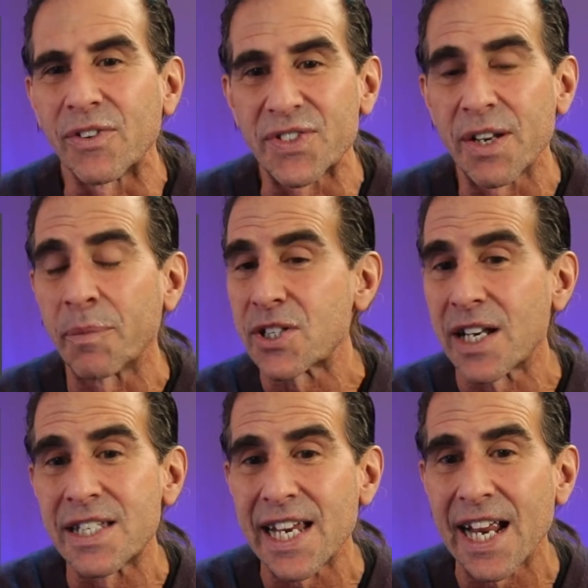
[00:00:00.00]
Or if something's
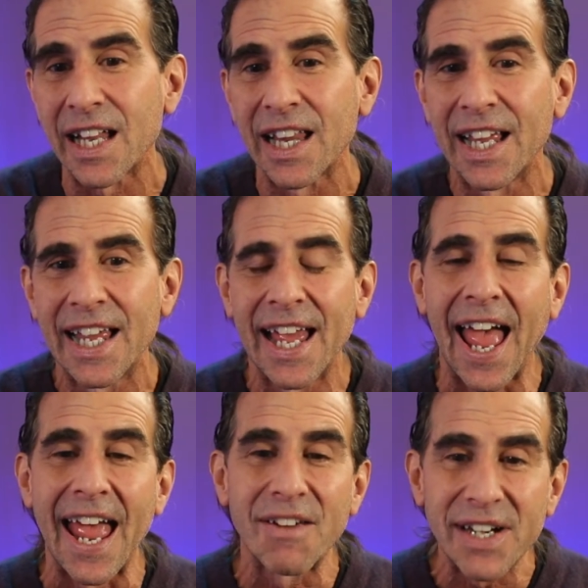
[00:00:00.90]
on sale,
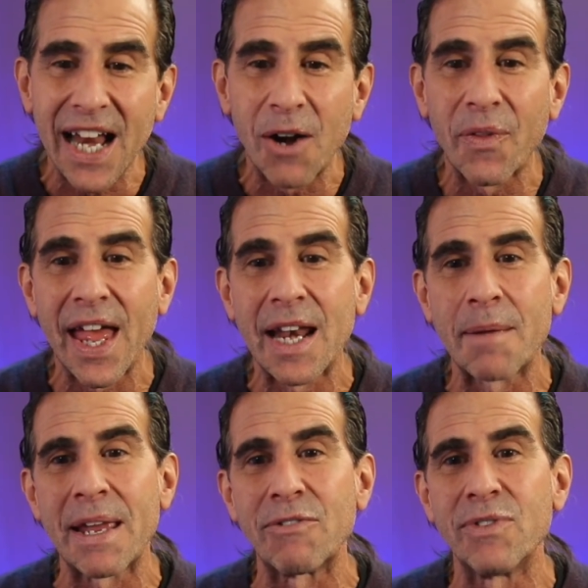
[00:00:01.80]
every now and then
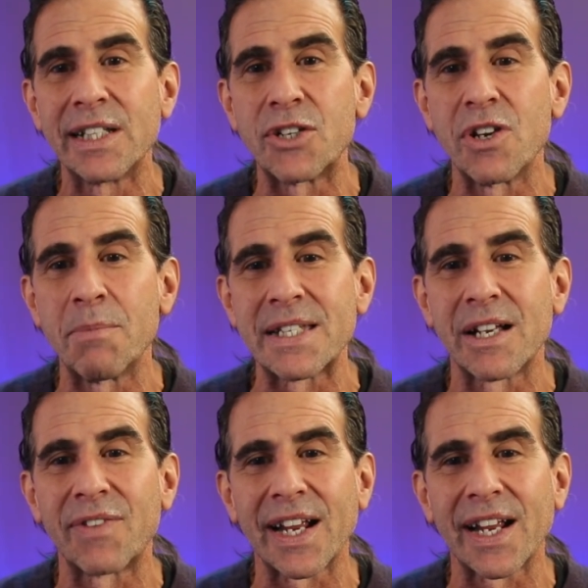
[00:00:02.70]
I may really treat myself.